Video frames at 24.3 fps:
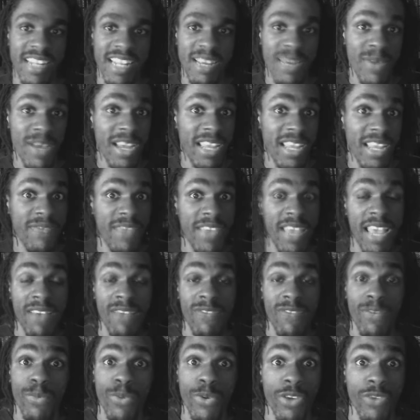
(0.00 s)
They might even have
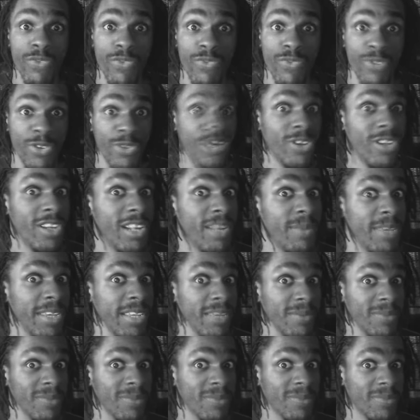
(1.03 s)
a boyfriend, you know what I
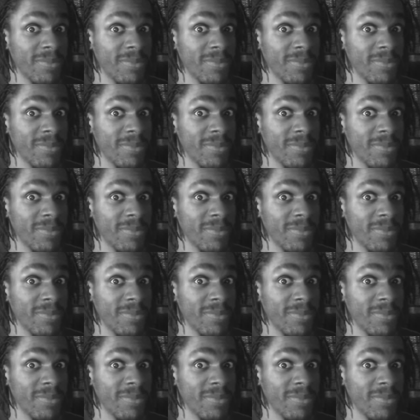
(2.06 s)
mean?